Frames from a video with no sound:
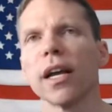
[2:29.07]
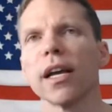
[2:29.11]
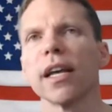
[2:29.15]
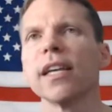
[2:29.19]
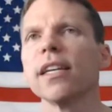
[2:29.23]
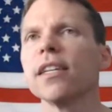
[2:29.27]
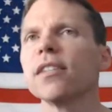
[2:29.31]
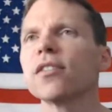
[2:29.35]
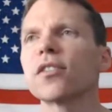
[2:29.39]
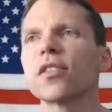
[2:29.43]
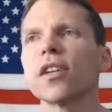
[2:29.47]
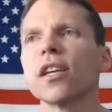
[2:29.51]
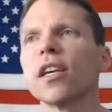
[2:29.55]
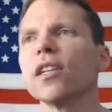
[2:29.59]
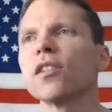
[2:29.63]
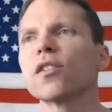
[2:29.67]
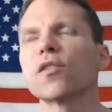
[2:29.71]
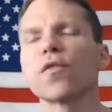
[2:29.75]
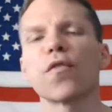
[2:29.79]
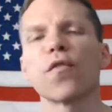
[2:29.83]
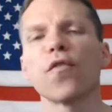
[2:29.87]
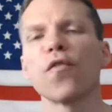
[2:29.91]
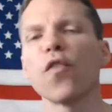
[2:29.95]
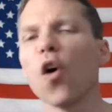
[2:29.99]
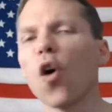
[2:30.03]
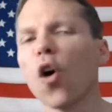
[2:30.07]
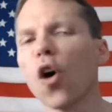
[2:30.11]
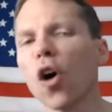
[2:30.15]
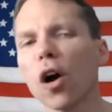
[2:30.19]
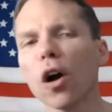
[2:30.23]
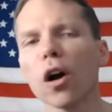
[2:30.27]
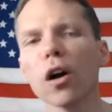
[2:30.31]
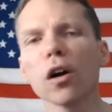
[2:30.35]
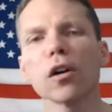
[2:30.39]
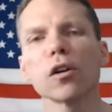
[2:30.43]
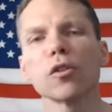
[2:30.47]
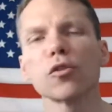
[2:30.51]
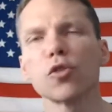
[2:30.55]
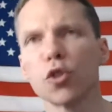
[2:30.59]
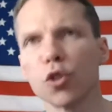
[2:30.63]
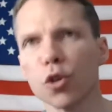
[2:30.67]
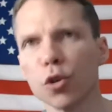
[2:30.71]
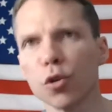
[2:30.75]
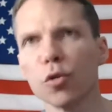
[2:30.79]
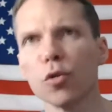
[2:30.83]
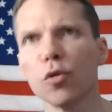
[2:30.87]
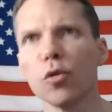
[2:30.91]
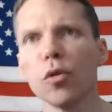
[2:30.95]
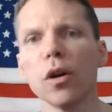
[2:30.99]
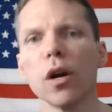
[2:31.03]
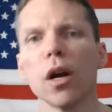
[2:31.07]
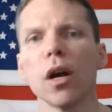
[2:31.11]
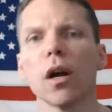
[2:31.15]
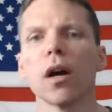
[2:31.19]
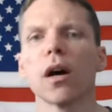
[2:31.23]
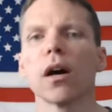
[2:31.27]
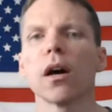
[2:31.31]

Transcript: He's far too